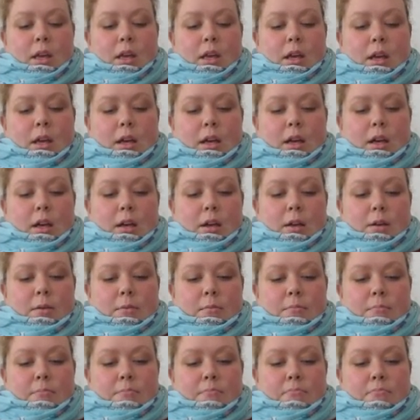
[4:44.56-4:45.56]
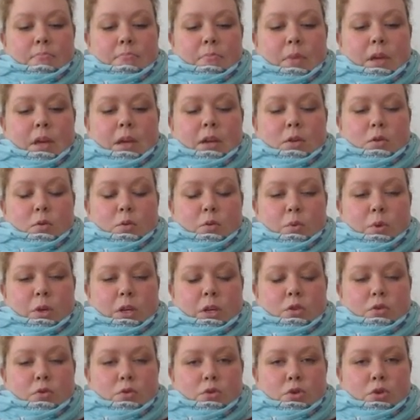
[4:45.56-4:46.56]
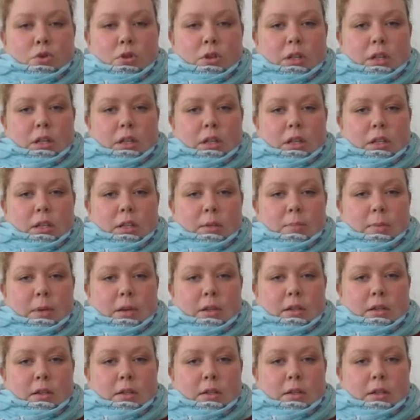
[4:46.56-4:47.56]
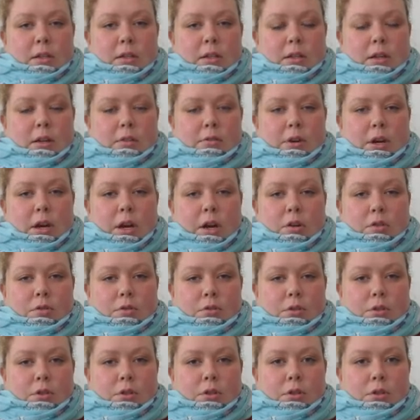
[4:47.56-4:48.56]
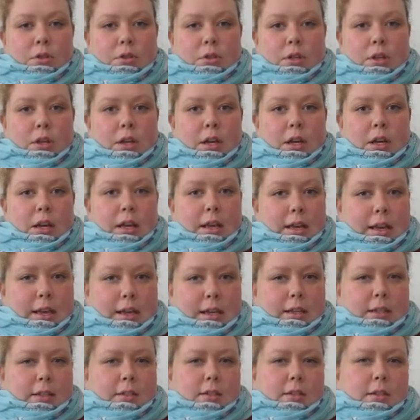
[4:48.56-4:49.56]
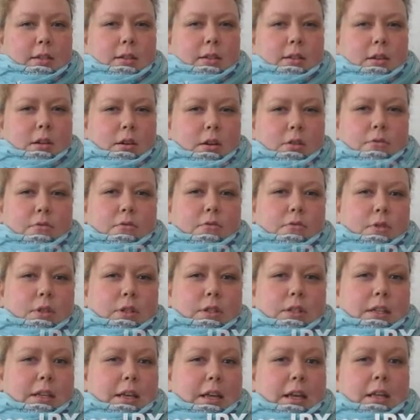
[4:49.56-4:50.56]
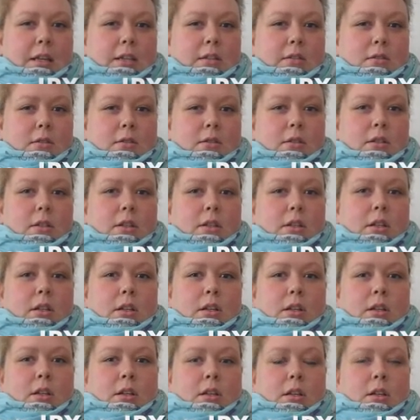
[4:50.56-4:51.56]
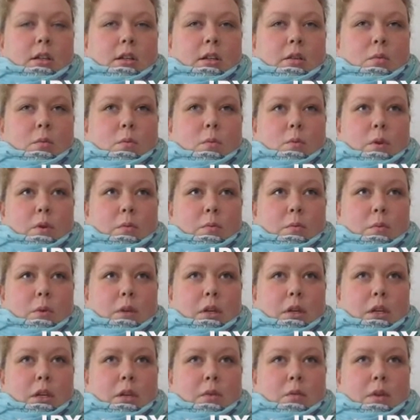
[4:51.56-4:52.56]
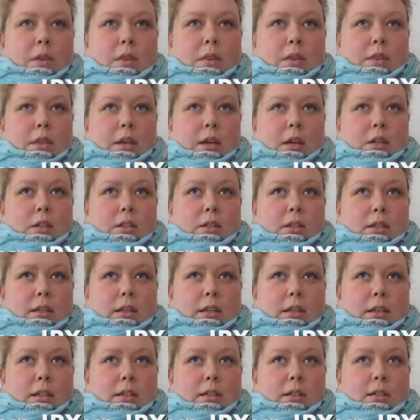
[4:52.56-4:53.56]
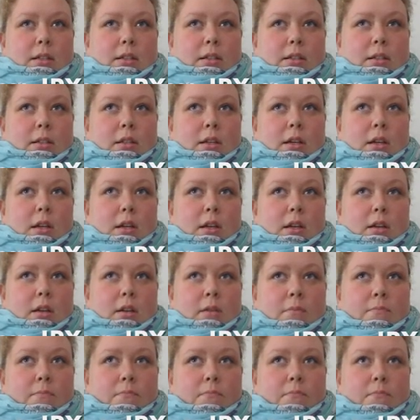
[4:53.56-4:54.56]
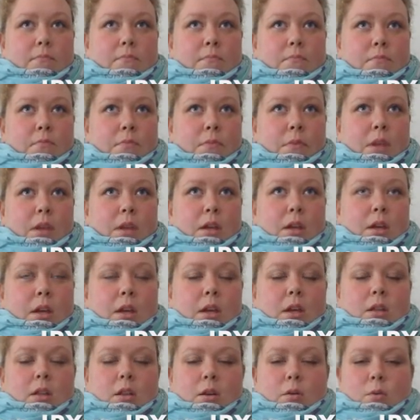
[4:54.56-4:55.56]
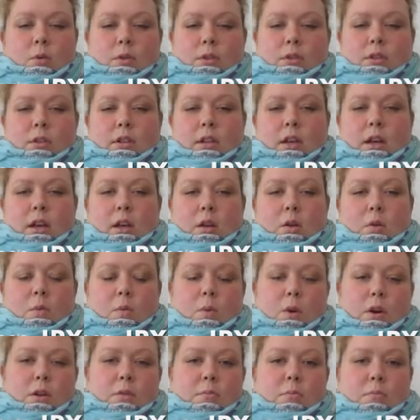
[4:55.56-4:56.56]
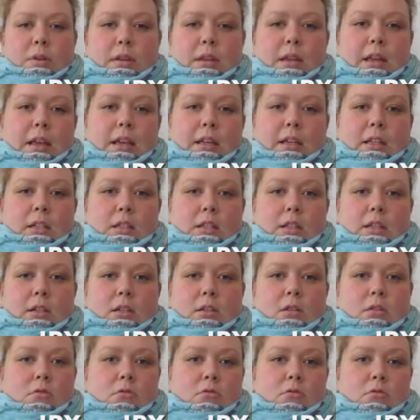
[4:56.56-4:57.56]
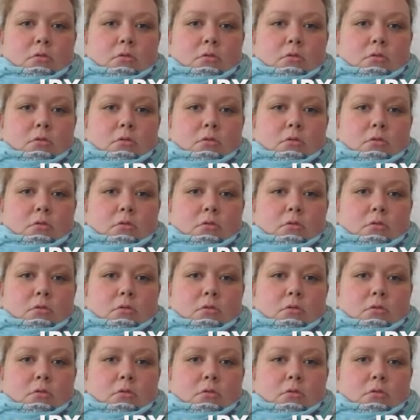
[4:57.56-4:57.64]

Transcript: and we usually spent it around 800 yen when we went there to eat. There was like one plate